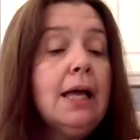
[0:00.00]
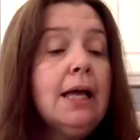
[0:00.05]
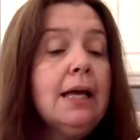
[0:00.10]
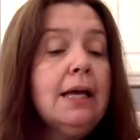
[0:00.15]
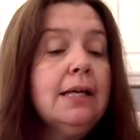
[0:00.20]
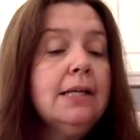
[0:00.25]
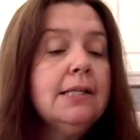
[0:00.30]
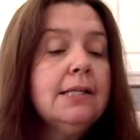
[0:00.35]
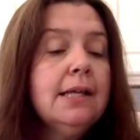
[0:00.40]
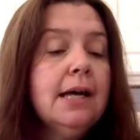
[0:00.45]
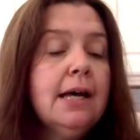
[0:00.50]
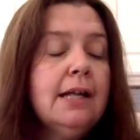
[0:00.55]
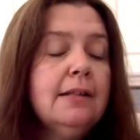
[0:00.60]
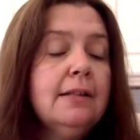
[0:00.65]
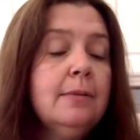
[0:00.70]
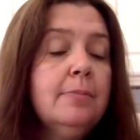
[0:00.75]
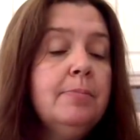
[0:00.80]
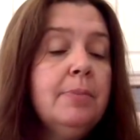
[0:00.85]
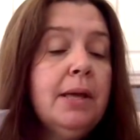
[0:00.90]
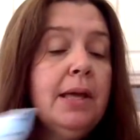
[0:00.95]
is that
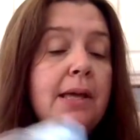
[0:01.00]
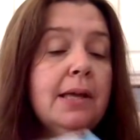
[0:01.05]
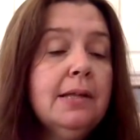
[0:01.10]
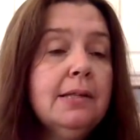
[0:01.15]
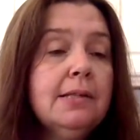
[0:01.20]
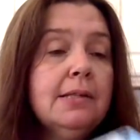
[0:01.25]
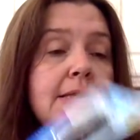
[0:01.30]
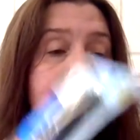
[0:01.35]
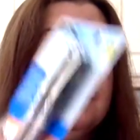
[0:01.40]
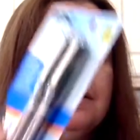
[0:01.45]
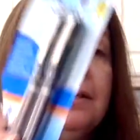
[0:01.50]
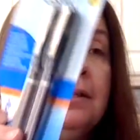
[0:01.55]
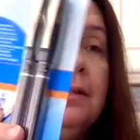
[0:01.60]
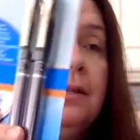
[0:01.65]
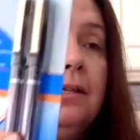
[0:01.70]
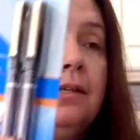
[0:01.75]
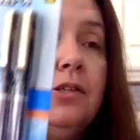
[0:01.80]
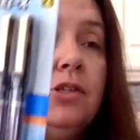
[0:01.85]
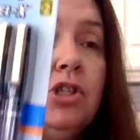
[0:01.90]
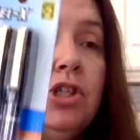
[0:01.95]
the pens,
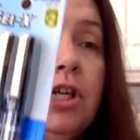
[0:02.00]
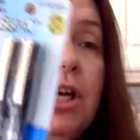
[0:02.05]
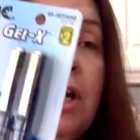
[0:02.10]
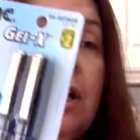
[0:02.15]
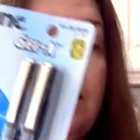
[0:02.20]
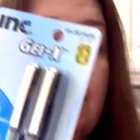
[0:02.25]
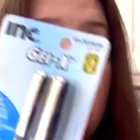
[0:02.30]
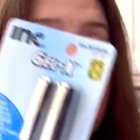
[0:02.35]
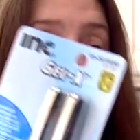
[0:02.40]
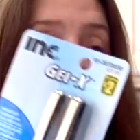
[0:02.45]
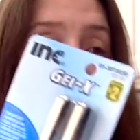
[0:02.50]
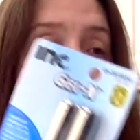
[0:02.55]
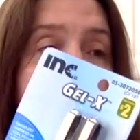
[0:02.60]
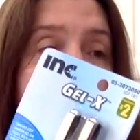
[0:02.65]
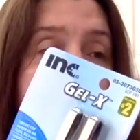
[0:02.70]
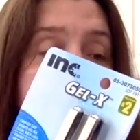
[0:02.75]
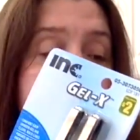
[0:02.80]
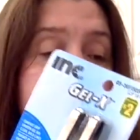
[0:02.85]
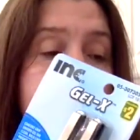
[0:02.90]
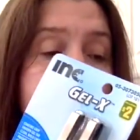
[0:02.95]
these Gel
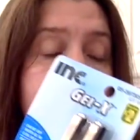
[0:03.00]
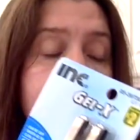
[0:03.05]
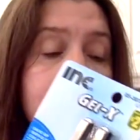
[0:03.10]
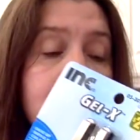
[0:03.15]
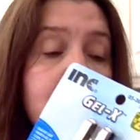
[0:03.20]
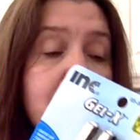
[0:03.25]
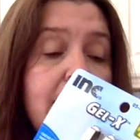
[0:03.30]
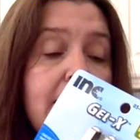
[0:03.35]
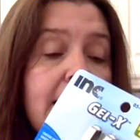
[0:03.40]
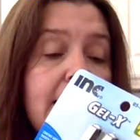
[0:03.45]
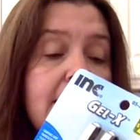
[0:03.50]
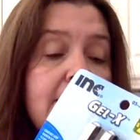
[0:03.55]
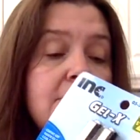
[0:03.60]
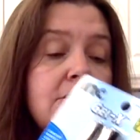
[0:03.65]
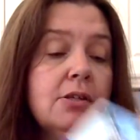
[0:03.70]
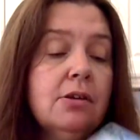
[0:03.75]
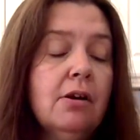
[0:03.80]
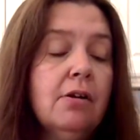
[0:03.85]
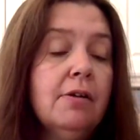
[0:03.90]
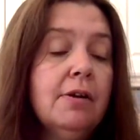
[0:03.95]
X ink
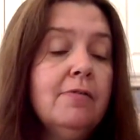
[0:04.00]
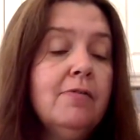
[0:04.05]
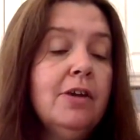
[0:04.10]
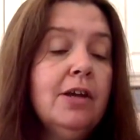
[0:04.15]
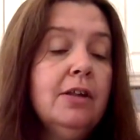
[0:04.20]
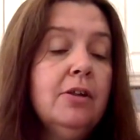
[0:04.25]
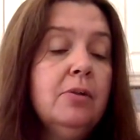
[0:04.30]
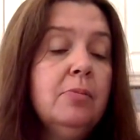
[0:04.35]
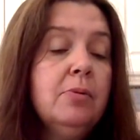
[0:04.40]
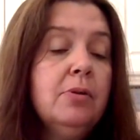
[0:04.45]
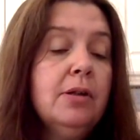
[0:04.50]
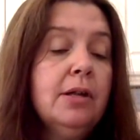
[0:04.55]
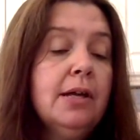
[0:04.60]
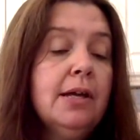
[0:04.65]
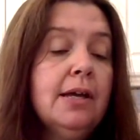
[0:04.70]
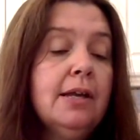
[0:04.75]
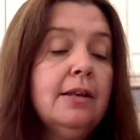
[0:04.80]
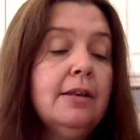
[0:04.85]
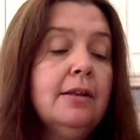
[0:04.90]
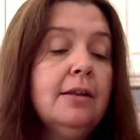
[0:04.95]
pens, are available
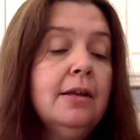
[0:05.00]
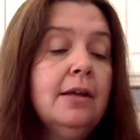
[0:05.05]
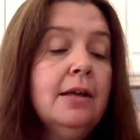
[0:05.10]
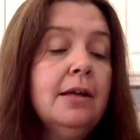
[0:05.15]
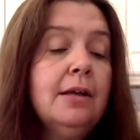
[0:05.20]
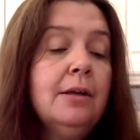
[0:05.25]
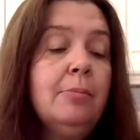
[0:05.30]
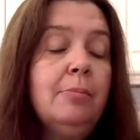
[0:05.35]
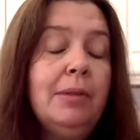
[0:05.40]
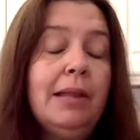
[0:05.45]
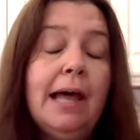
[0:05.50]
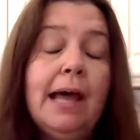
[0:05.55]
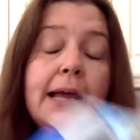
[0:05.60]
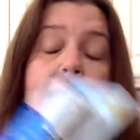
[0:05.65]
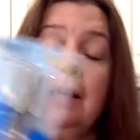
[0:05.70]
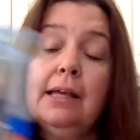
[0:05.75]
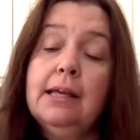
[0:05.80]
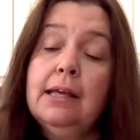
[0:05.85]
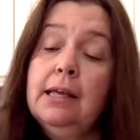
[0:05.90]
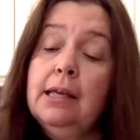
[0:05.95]
in
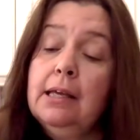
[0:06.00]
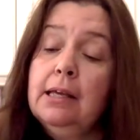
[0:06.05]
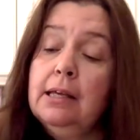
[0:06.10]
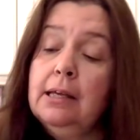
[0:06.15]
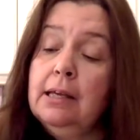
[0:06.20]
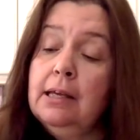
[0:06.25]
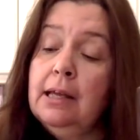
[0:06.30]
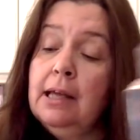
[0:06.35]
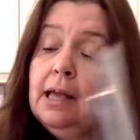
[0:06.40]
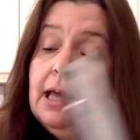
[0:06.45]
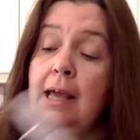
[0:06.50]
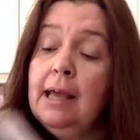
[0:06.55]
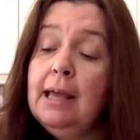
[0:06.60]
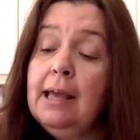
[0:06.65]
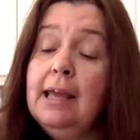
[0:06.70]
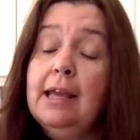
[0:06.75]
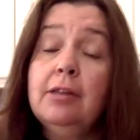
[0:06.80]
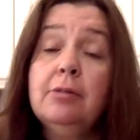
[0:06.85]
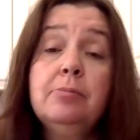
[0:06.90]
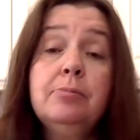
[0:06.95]
black ink
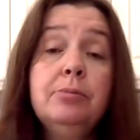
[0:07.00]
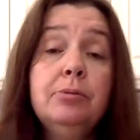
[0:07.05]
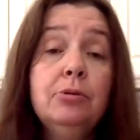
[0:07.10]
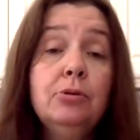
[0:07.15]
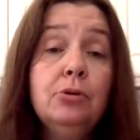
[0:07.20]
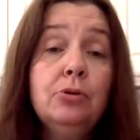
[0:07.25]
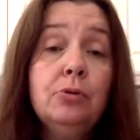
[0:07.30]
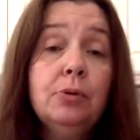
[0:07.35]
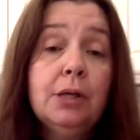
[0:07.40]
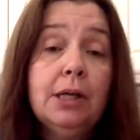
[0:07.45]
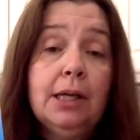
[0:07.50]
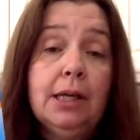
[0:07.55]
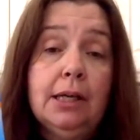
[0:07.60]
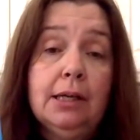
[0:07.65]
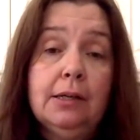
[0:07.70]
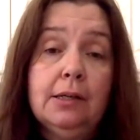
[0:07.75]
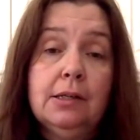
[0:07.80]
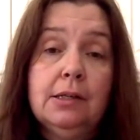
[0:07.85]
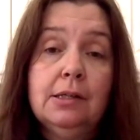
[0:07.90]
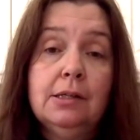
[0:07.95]
and blue
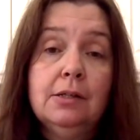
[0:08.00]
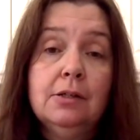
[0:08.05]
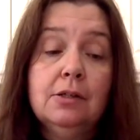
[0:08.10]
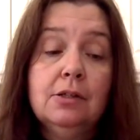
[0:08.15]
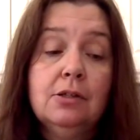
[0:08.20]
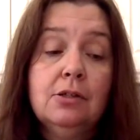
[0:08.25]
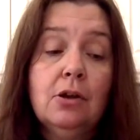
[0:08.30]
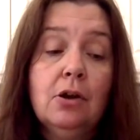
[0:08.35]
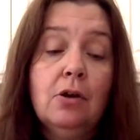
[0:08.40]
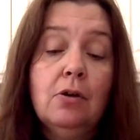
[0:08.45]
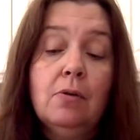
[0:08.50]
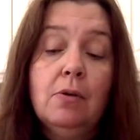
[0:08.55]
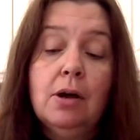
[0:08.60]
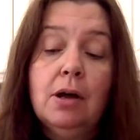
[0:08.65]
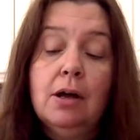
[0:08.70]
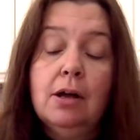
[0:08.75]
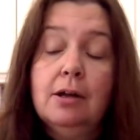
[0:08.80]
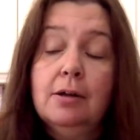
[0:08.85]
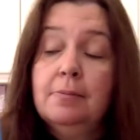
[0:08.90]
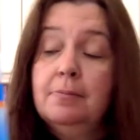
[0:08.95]
ink.
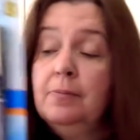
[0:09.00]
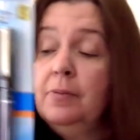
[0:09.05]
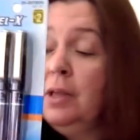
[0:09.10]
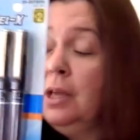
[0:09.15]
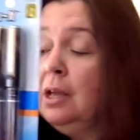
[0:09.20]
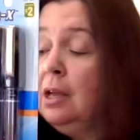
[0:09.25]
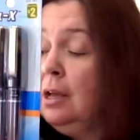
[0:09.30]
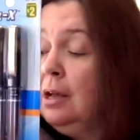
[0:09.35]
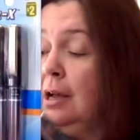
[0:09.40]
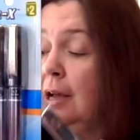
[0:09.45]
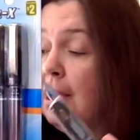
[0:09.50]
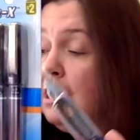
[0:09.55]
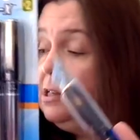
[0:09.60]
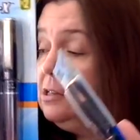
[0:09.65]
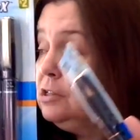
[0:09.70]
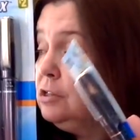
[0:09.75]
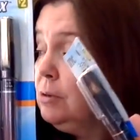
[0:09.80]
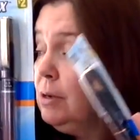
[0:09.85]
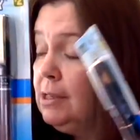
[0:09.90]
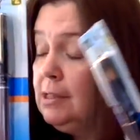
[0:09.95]
So
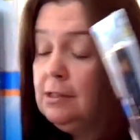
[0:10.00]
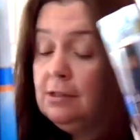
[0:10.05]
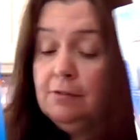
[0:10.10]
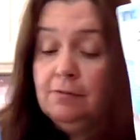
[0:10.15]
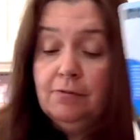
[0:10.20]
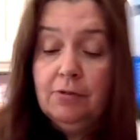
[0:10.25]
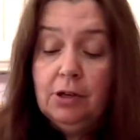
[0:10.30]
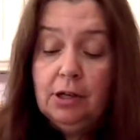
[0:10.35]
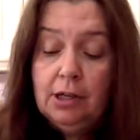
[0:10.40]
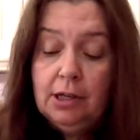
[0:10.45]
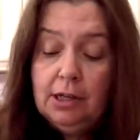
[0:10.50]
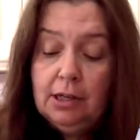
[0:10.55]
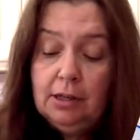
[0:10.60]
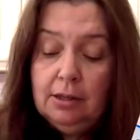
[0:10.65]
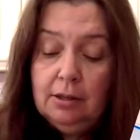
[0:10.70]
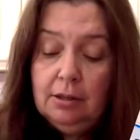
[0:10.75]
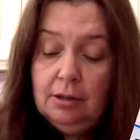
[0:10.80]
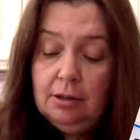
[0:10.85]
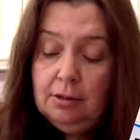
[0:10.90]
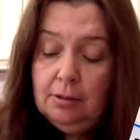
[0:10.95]
I tried to
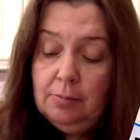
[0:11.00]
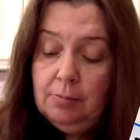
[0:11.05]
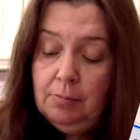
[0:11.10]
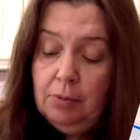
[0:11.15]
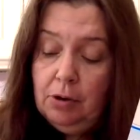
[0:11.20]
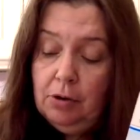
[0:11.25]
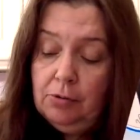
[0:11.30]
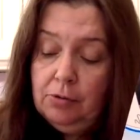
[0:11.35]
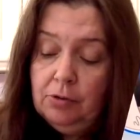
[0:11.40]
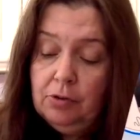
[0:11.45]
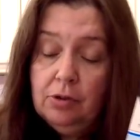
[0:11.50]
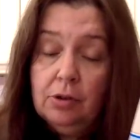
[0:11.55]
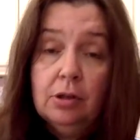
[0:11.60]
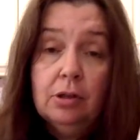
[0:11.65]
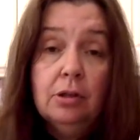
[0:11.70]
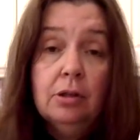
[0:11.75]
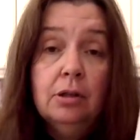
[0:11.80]
find both